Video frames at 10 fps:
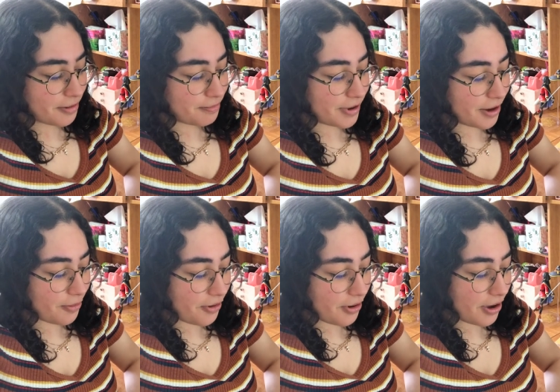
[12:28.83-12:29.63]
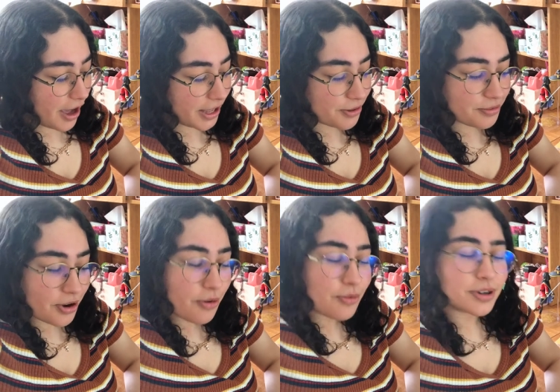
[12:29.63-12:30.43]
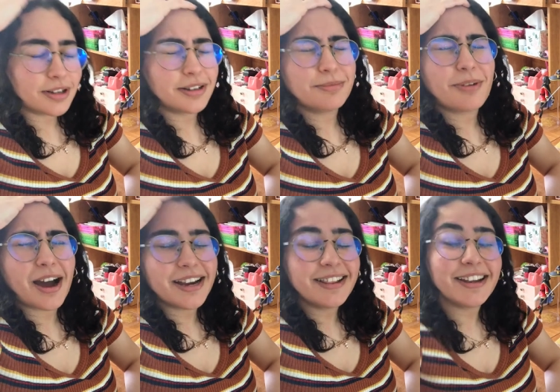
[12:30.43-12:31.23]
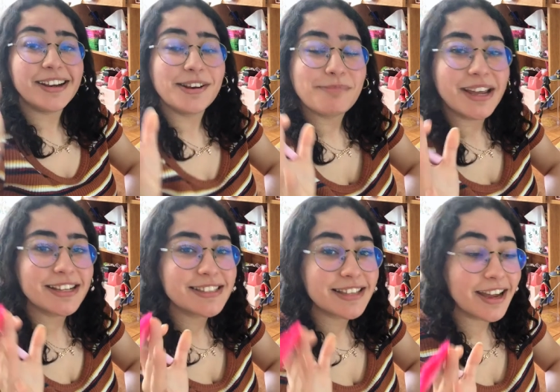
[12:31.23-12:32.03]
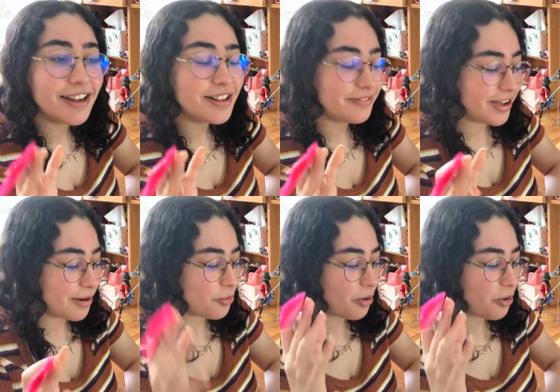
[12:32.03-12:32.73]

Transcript: But I don't know why they didn't make a scale of him.